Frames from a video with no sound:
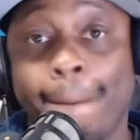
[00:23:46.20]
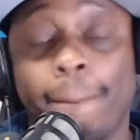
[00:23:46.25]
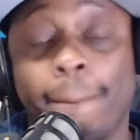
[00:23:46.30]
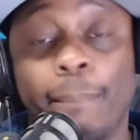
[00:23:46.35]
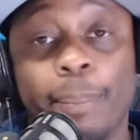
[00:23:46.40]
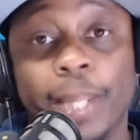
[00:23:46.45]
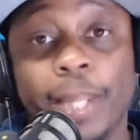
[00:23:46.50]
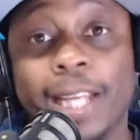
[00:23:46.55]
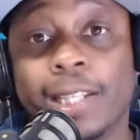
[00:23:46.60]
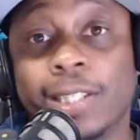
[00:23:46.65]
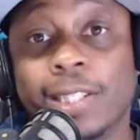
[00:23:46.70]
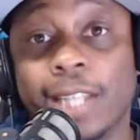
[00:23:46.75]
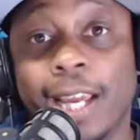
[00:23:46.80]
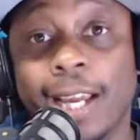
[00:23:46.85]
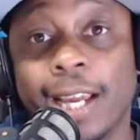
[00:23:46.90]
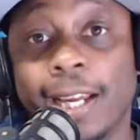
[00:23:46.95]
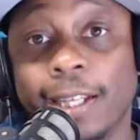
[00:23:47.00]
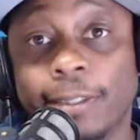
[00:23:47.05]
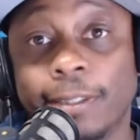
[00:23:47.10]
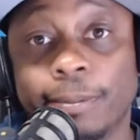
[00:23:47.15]
that's
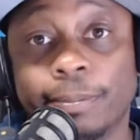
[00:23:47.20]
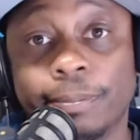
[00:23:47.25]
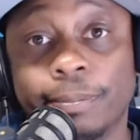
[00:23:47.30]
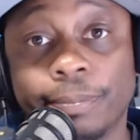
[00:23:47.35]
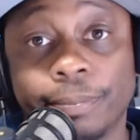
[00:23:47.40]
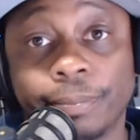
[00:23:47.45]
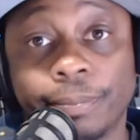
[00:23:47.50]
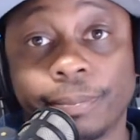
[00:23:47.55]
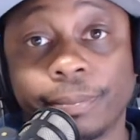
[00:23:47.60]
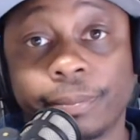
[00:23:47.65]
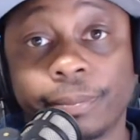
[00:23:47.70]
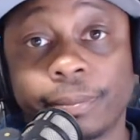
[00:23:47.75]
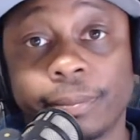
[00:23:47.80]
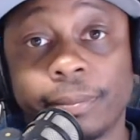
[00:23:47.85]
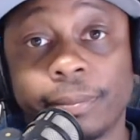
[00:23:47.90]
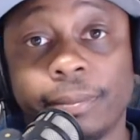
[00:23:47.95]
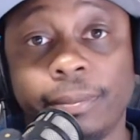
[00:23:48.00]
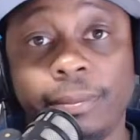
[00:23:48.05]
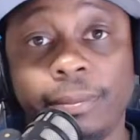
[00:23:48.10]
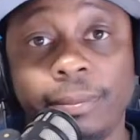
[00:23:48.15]
sad.
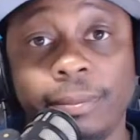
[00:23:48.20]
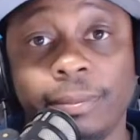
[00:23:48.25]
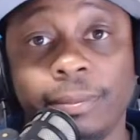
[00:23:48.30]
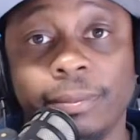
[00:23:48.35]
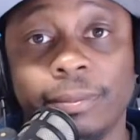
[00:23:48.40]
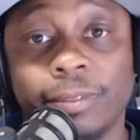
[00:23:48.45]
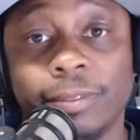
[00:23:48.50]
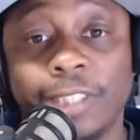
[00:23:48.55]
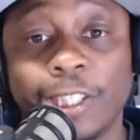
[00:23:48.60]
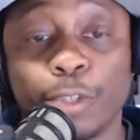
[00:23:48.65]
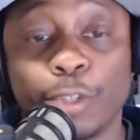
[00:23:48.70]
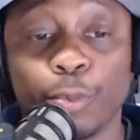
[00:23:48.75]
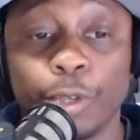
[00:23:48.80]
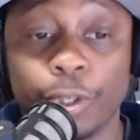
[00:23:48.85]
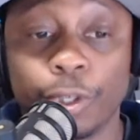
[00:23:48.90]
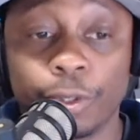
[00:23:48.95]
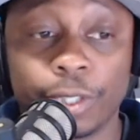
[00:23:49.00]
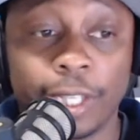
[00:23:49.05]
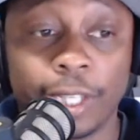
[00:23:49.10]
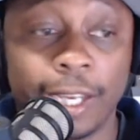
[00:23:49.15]
That's
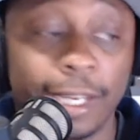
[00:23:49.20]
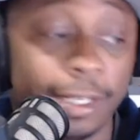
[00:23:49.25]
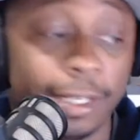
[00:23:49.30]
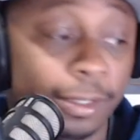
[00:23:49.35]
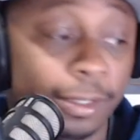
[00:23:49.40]
real sad.